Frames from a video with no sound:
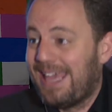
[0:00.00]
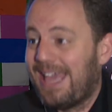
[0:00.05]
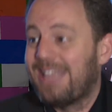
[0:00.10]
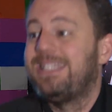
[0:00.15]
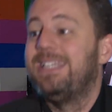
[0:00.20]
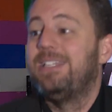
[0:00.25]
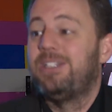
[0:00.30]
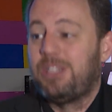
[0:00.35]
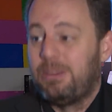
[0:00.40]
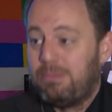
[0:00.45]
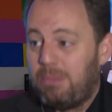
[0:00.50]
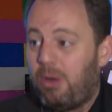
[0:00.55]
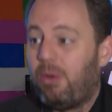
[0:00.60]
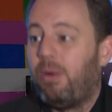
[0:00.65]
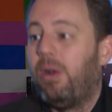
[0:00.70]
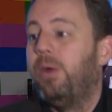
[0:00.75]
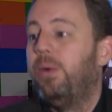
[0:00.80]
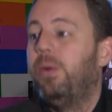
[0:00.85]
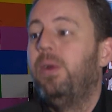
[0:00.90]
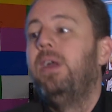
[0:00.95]
get it
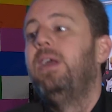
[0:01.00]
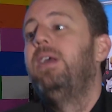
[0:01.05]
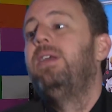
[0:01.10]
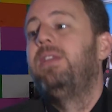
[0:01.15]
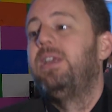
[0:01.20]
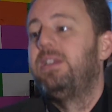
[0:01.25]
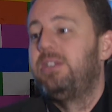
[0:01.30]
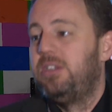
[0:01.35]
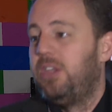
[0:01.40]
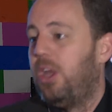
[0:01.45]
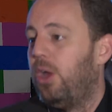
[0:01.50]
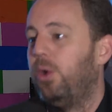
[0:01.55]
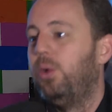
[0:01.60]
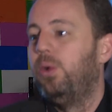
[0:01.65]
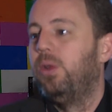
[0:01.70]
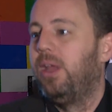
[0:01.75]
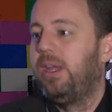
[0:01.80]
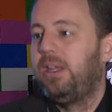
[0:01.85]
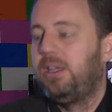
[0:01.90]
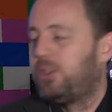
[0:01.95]
tomorrow. There's
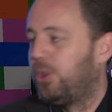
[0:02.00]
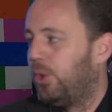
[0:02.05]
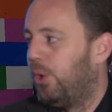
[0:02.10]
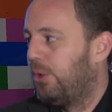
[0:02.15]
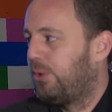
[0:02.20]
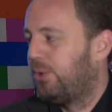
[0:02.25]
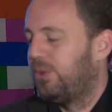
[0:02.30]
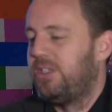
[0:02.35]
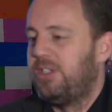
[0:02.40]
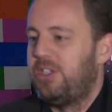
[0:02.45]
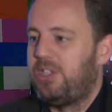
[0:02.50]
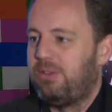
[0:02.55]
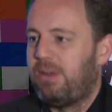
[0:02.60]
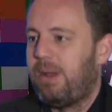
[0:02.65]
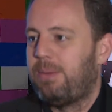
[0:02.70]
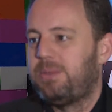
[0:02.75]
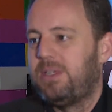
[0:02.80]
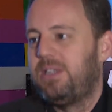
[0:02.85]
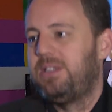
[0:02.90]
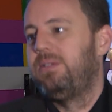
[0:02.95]
no talk to a Cinegy
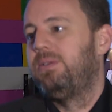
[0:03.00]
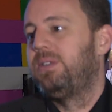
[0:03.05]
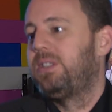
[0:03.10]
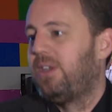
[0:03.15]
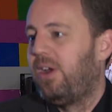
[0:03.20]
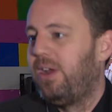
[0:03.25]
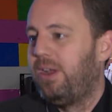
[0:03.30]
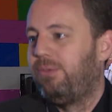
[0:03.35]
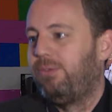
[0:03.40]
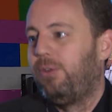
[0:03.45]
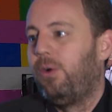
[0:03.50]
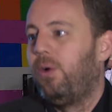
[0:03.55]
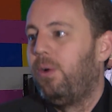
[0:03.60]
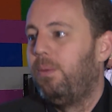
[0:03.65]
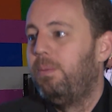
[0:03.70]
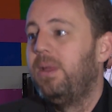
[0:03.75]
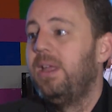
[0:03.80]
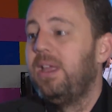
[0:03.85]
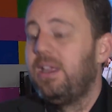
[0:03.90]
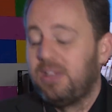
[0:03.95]
representative, sign a
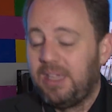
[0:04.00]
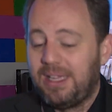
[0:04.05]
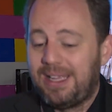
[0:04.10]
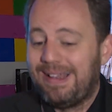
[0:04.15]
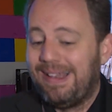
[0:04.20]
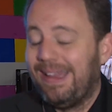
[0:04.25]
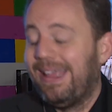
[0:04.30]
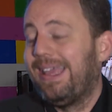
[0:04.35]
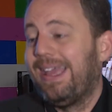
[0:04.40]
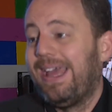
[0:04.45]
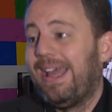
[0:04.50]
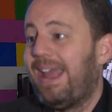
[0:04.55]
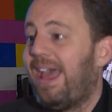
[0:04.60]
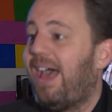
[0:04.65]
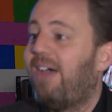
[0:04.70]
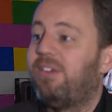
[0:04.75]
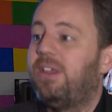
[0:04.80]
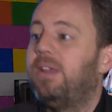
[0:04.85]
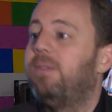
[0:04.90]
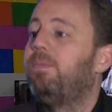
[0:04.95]
form. Click and
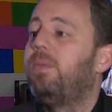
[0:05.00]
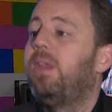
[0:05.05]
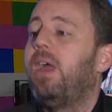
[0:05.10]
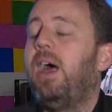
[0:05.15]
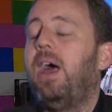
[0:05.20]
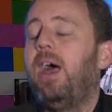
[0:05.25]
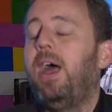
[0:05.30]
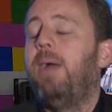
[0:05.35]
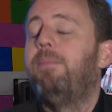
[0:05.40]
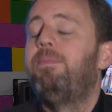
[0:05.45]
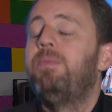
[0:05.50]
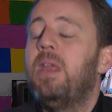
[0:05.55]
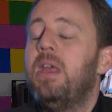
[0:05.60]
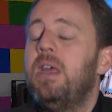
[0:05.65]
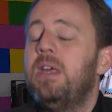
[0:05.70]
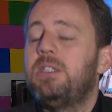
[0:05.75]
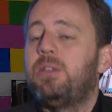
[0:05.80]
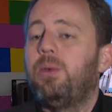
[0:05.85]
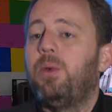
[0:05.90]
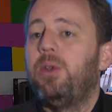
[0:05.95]
have it.
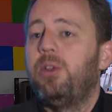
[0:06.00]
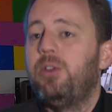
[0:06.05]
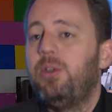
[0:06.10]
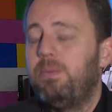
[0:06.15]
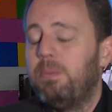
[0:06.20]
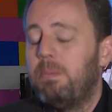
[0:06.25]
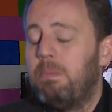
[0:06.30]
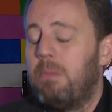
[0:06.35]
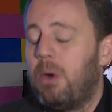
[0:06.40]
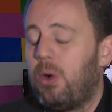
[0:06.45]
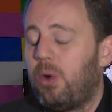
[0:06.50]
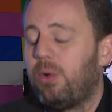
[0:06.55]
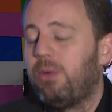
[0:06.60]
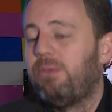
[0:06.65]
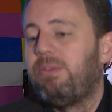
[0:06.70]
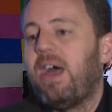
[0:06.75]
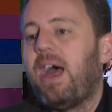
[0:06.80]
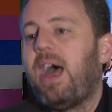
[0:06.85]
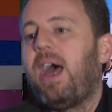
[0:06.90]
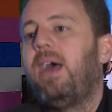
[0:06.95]
So we want to do more
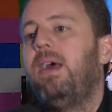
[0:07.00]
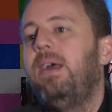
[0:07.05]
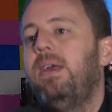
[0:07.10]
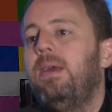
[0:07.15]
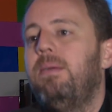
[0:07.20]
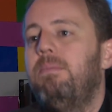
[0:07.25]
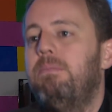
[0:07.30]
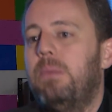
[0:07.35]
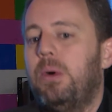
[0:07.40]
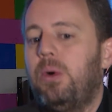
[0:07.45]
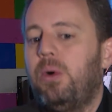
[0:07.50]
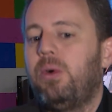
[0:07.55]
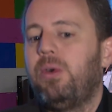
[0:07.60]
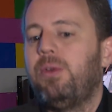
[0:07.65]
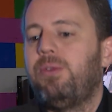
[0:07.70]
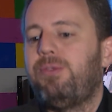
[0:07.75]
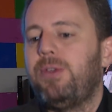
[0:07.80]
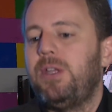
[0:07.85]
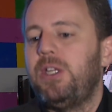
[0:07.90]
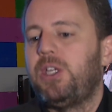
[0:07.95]
of that. More
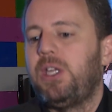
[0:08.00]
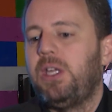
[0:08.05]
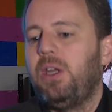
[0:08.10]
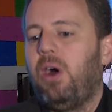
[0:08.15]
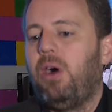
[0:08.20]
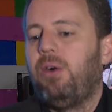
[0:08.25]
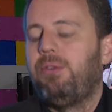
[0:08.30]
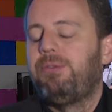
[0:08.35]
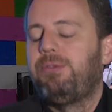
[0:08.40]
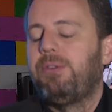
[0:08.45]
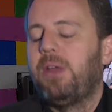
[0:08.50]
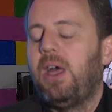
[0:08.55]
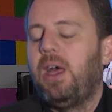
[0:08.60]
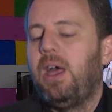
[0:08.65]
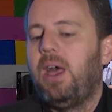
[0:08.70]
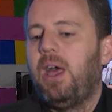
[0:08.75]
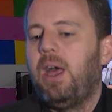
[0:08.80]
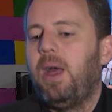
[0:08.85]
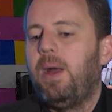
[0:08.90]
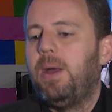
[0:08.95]
of finishing off,
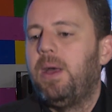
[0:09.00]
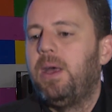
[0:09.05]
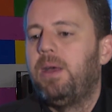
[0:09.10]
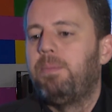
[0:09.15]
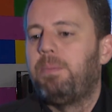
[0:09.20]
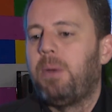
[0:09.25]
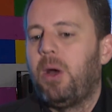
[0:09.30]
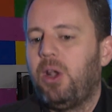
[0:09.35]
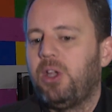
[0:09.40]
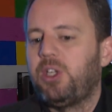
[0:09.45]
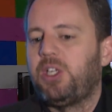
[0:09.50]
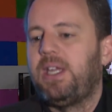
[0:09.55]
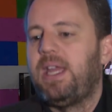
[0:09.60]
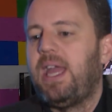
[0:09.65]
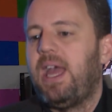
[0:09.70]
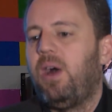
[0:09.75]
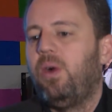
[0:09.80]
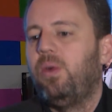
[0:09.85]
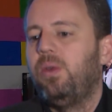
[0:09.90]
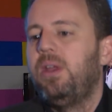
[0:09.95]
polishing
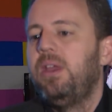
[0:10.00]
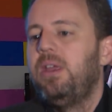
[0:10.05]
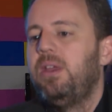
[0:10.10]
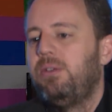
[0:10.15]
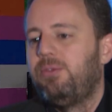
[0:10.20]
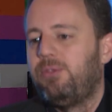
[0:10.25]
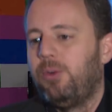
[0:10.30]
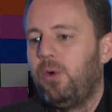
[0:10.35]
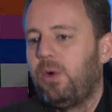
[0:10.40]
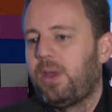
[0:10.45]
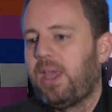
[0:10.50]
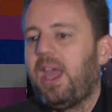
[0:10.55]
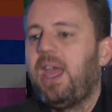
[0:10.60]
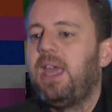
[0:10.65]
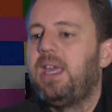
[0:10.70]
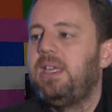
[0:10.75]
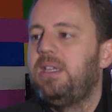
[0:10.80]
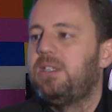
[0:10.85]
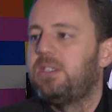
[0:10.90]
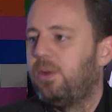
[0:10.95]
out
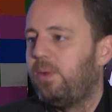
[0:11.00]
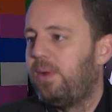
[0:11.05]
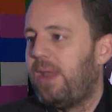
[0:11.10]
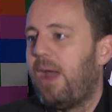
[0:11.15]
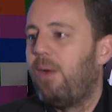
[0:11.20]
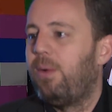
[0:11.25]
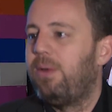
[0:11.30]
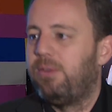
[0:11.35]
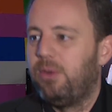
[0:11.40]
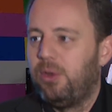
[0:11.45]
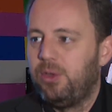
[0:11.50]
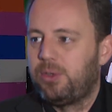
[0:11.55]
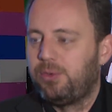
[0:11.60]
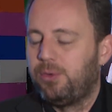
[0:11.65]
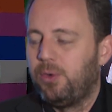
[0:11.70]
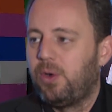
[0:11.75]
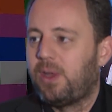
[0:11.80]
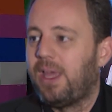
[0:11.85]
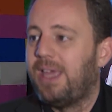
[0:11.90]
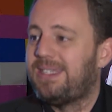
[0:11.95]
4K. So now we've launched
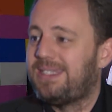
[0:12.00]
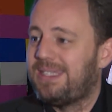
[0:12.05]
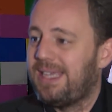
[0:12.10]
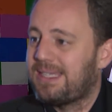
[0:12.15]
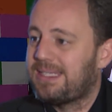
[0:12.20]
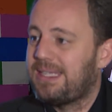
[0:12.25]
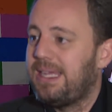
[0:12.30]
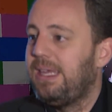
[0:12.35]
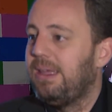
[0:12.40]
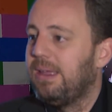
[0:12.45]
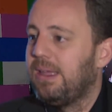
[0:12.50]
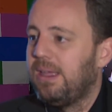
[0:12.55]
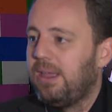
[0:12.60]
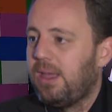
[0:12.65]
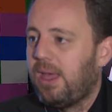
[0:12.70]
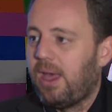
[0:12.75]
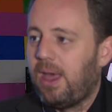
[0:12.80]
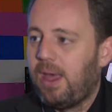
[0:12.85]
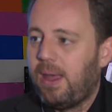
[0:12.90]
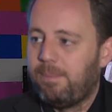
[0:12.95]
4K 60.
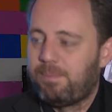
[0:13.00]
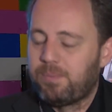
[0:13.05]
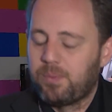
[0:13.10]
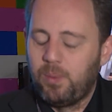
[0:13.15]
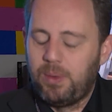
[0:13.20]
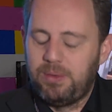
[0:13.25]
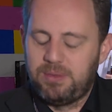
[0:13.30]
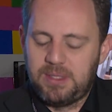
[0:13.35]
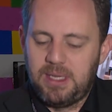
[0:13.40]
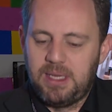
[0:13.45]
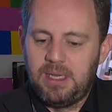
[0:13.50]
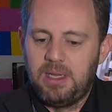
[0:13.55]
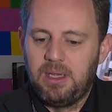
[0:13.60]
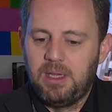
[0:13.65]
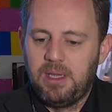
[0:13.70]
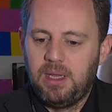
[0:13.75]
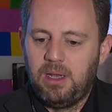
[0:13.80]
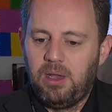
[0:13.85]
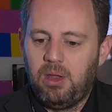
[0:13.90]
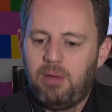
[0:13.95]
We've seen
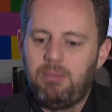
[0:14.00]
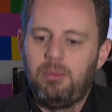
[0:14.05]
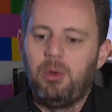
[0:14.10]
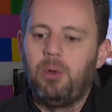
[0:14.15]
a lot